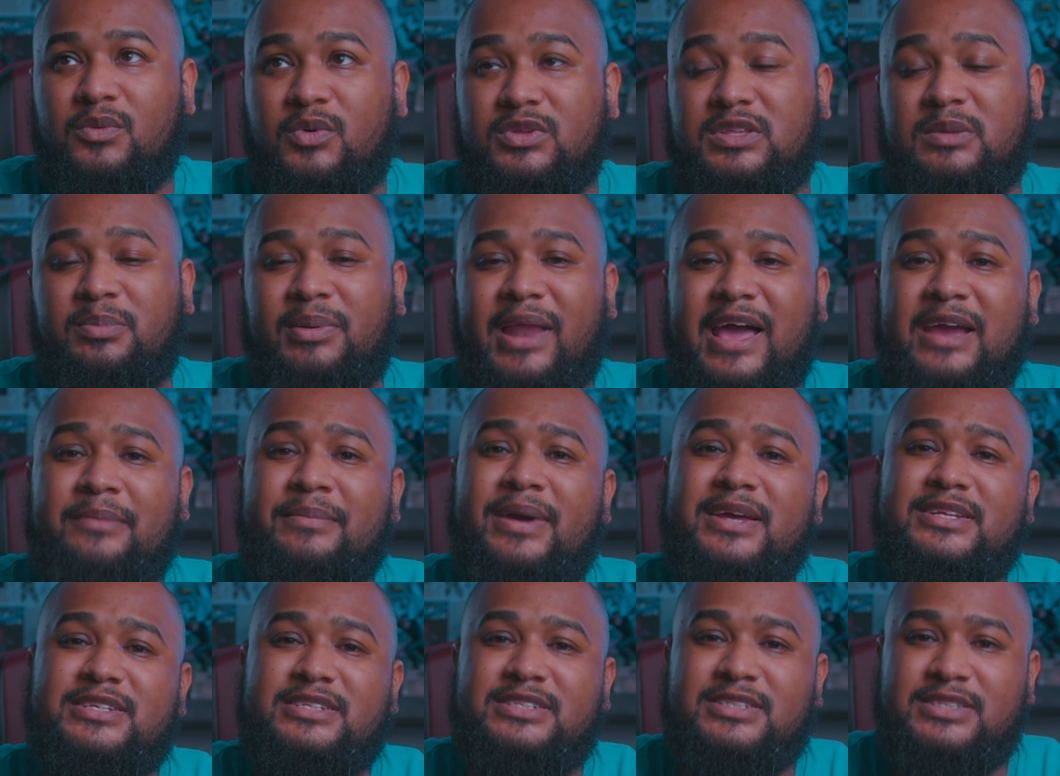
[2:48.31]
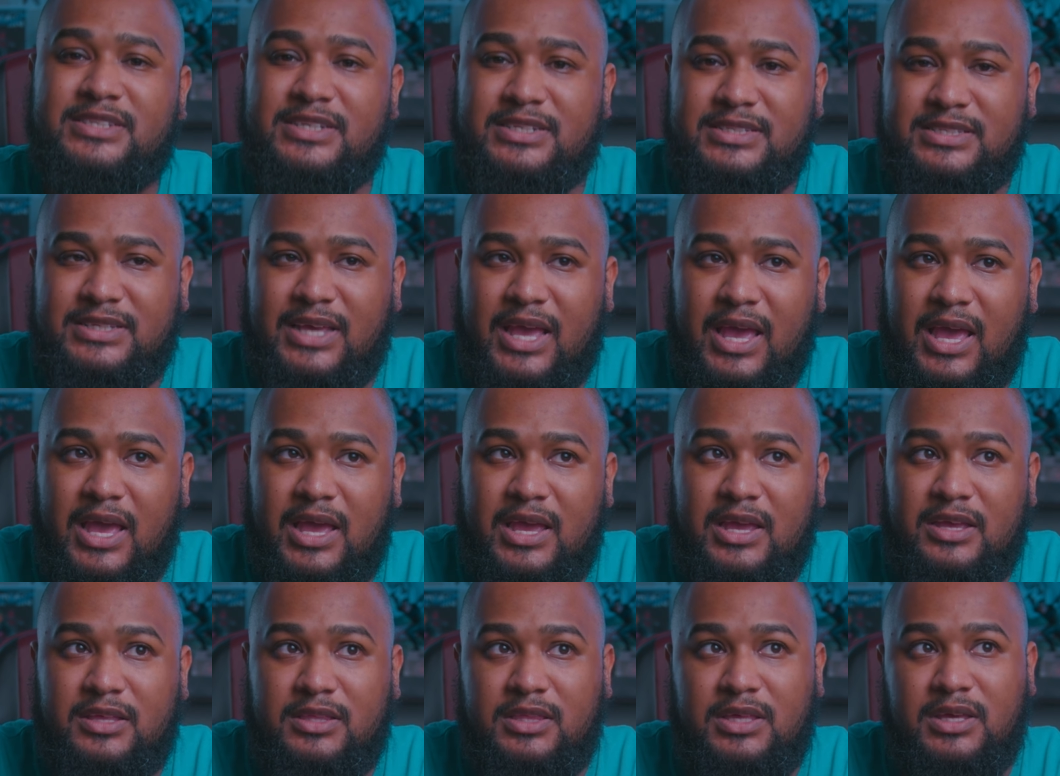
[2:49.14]
With the Blackmagic
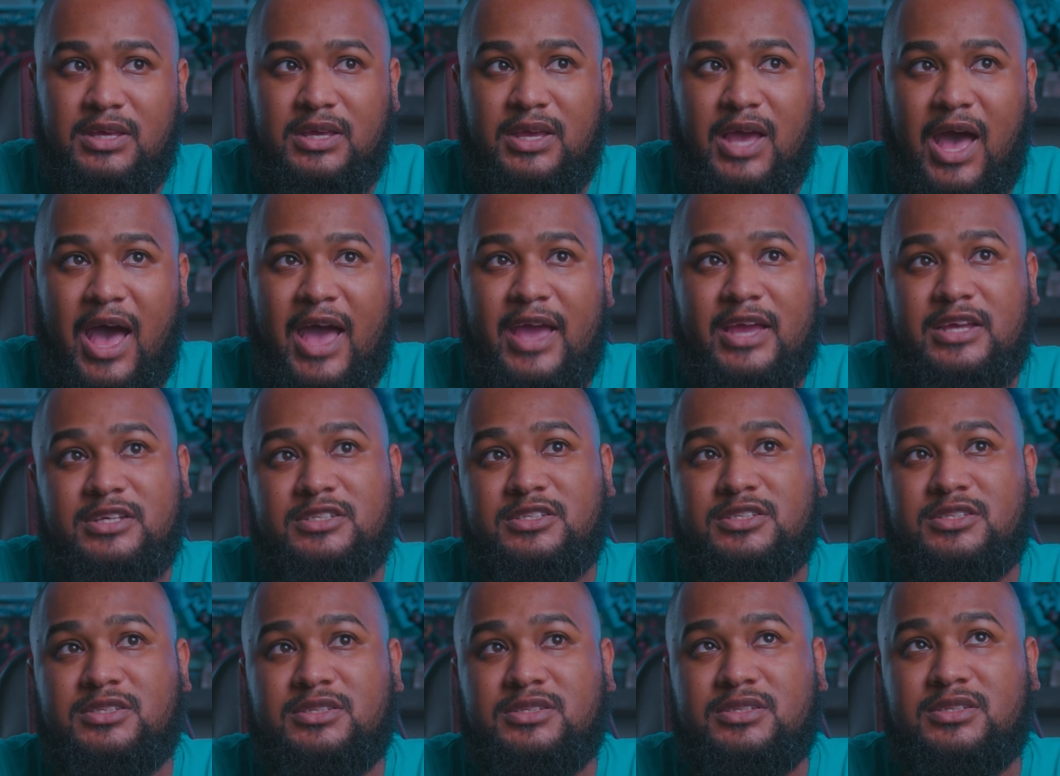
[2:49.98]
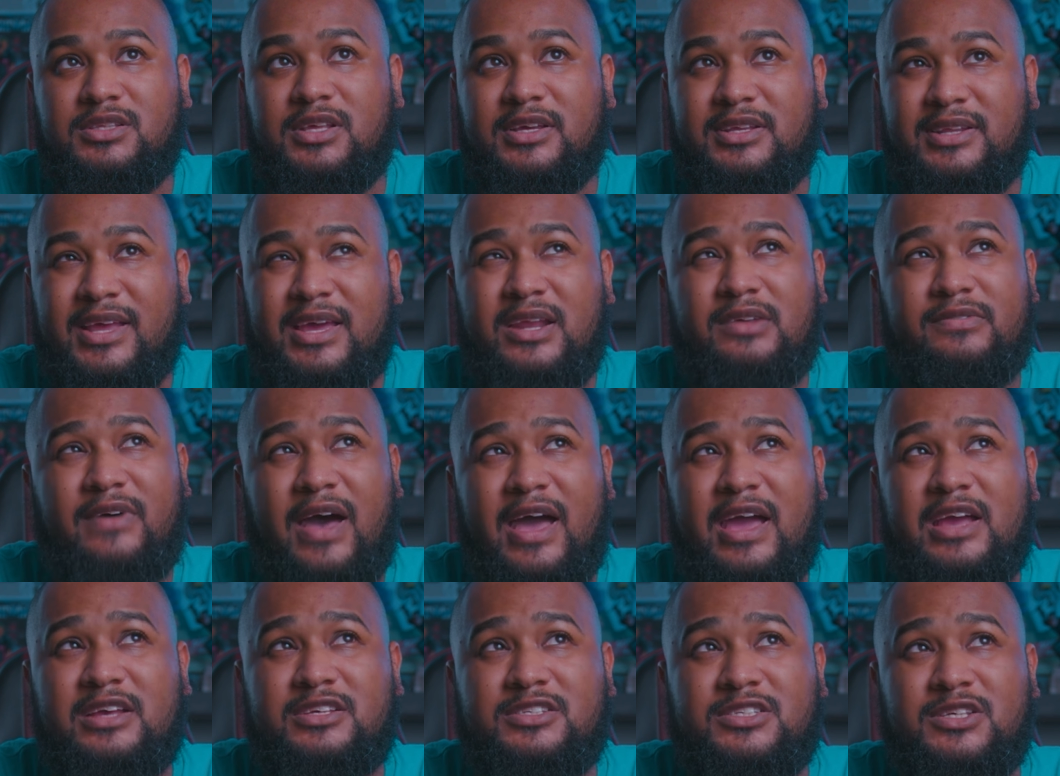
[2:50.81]
6K, the native
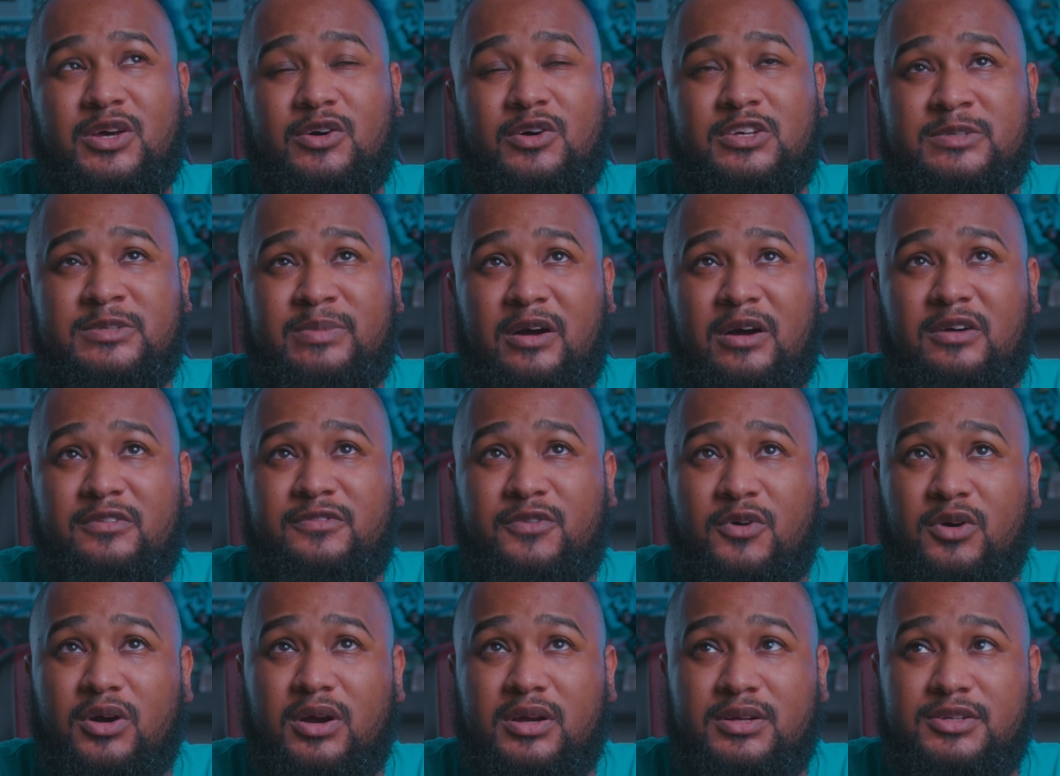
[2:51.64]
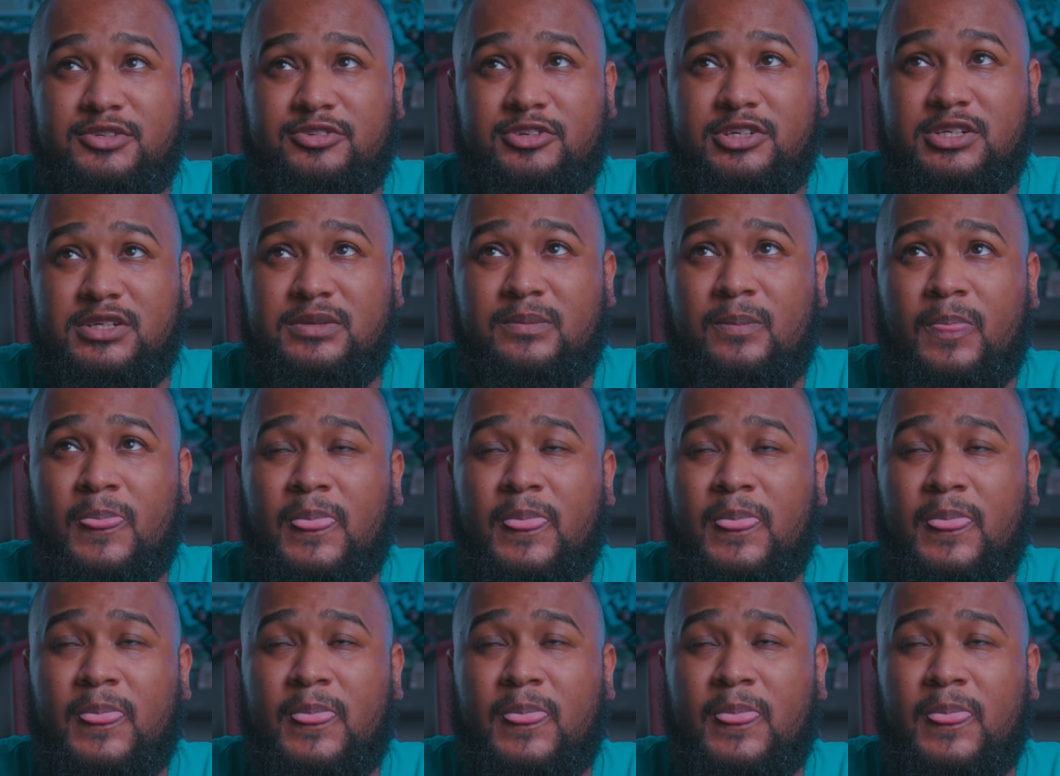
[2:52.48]
ISO is about 400.